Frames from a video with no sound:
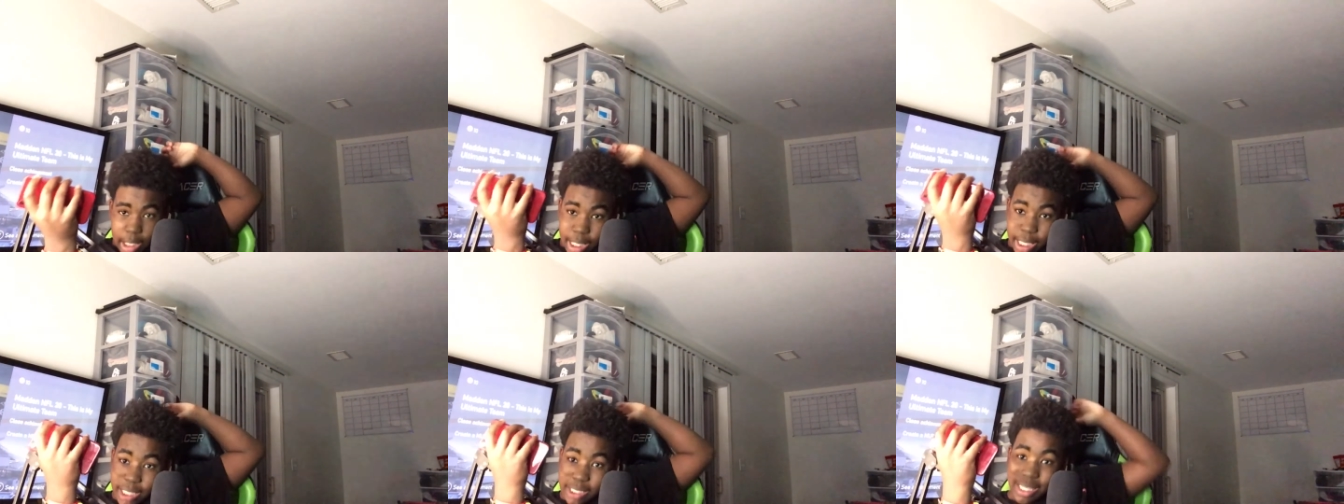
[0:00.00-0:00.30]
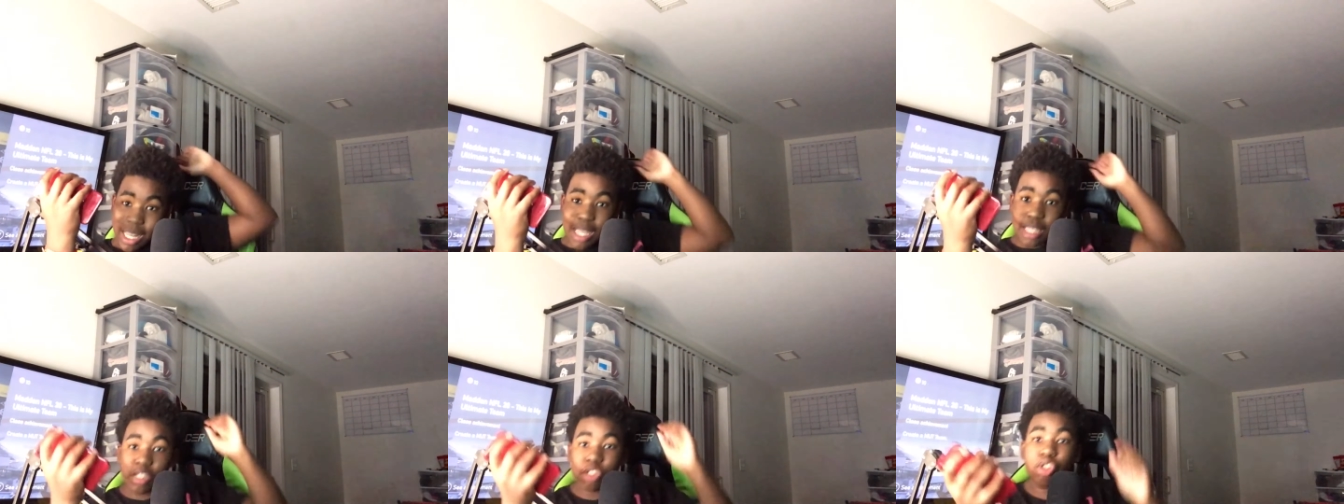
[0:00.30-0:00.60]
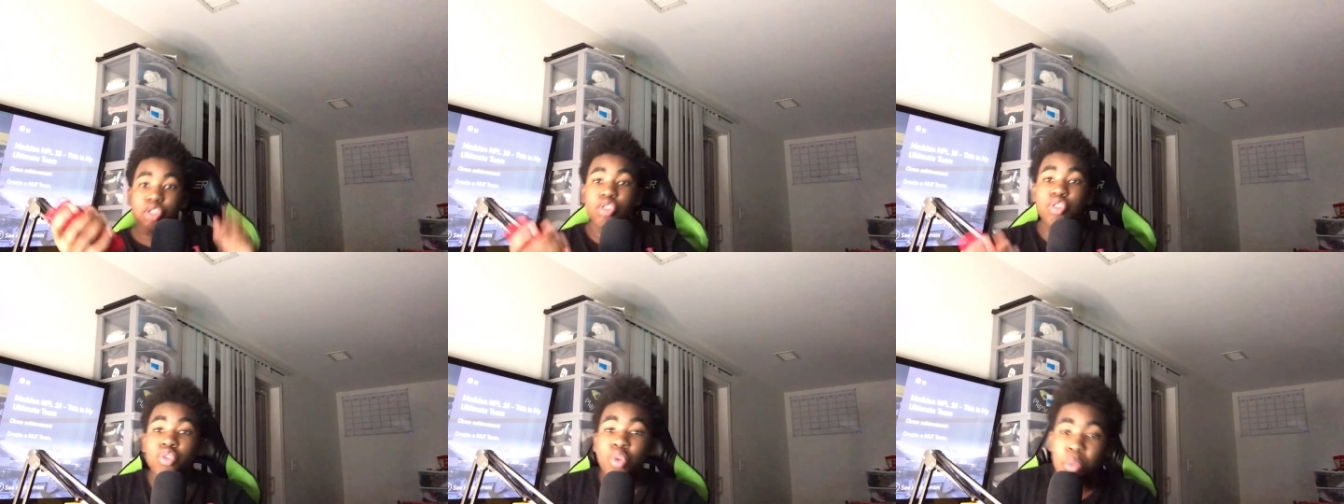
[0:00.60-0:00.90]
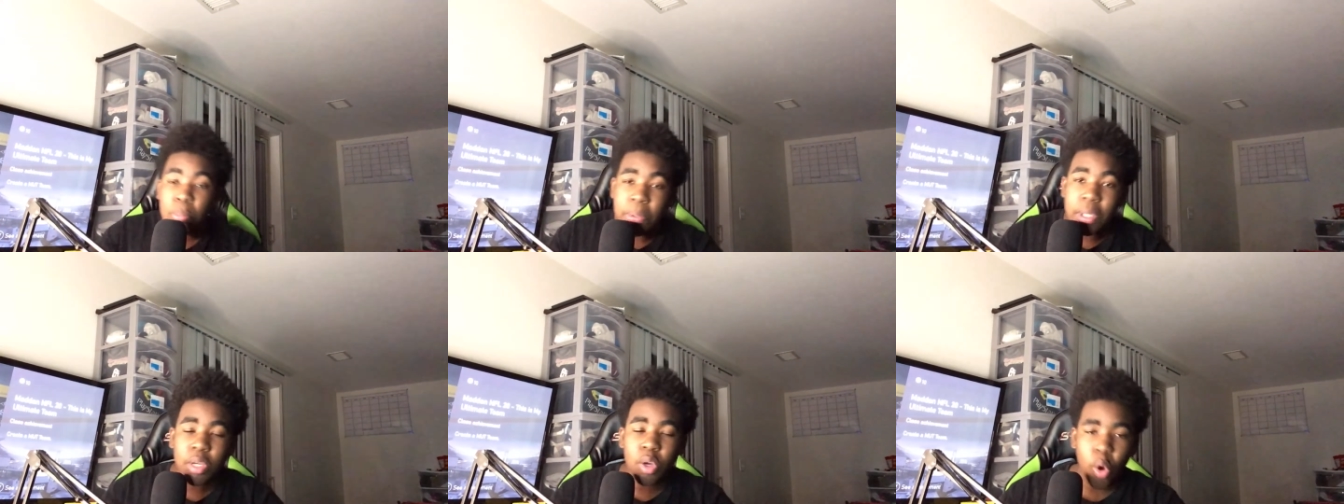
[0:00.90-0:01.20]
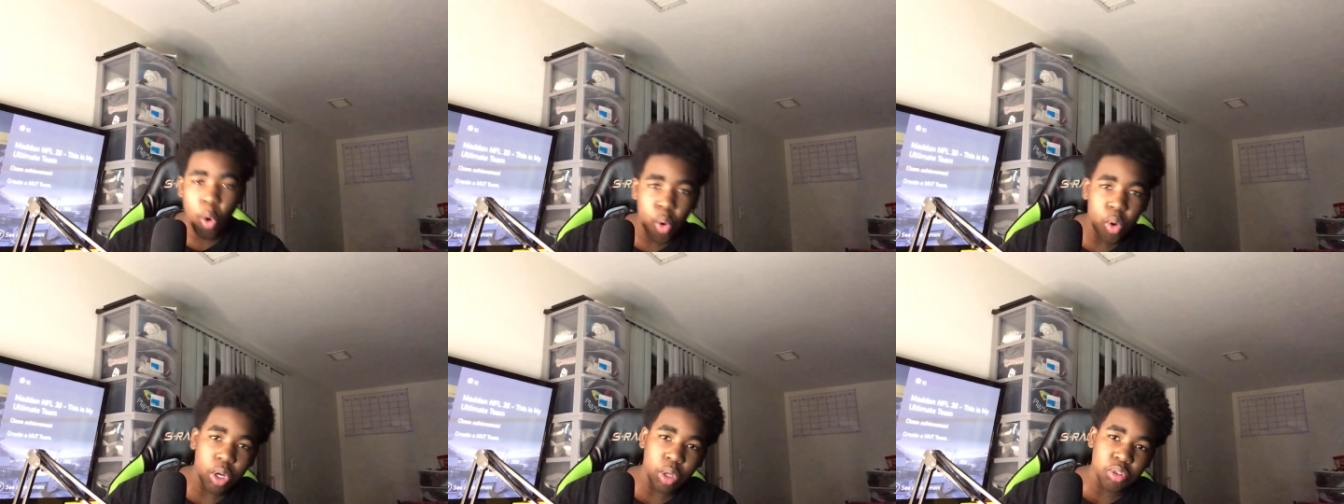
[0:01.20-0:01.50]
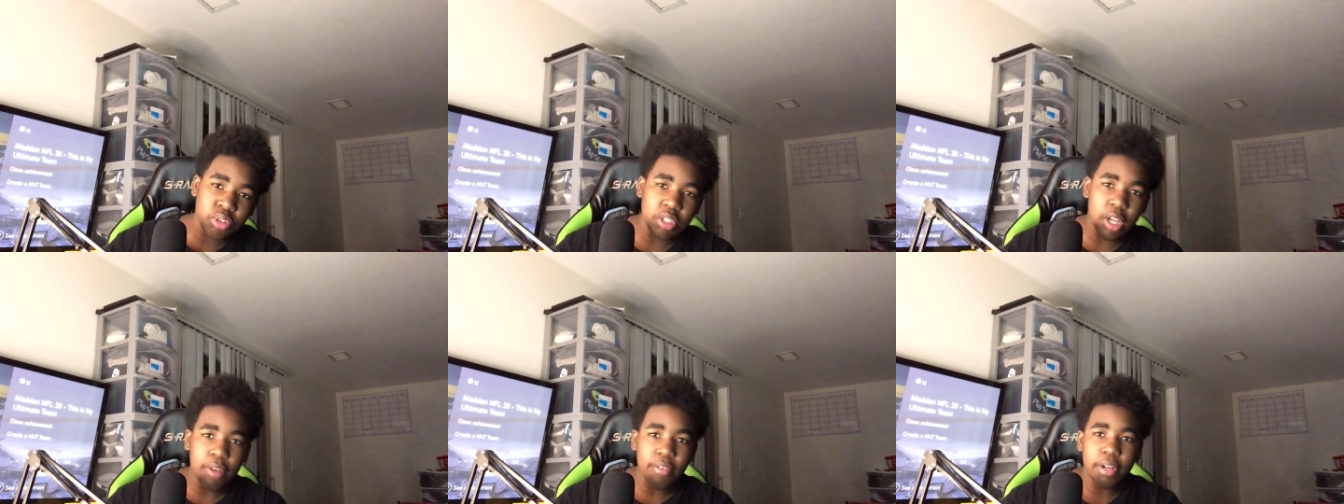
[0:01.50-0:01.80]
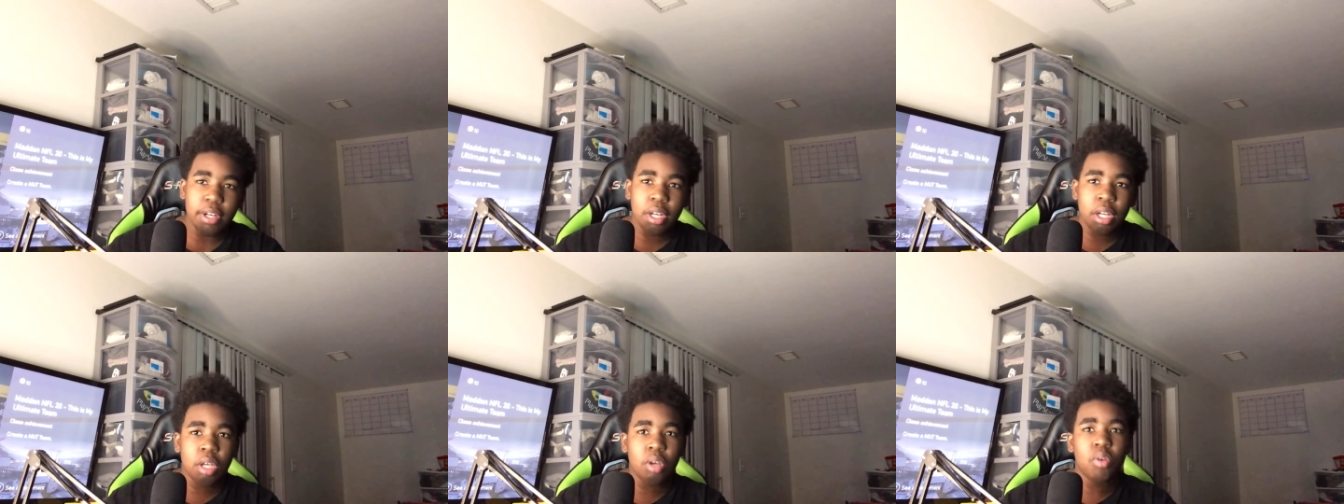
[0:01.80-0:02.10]
It's like stupid cold outside
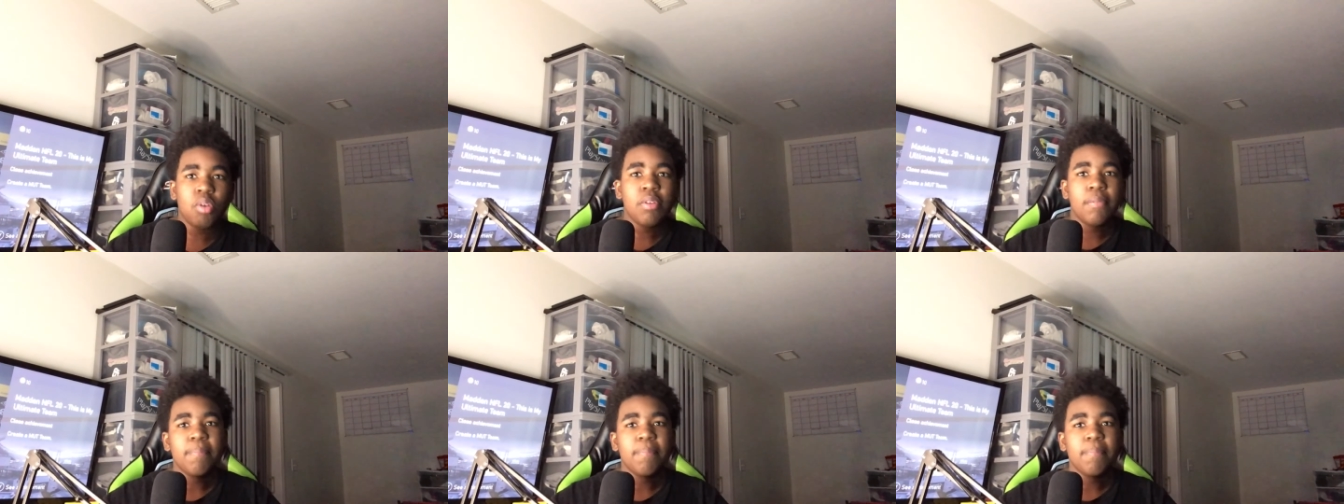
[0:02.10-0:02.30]
right now.